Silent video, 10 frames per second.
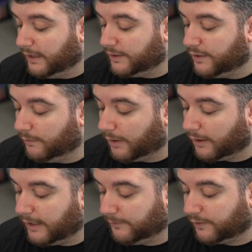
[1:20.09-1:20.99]
you
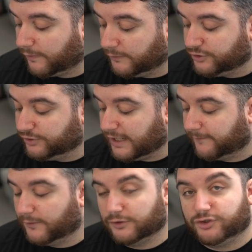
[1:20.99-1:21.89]
are able to search your deck
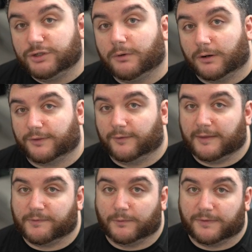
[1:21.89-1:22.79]
for 2 Earth
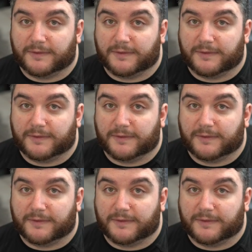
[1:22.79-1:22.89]
Celestials.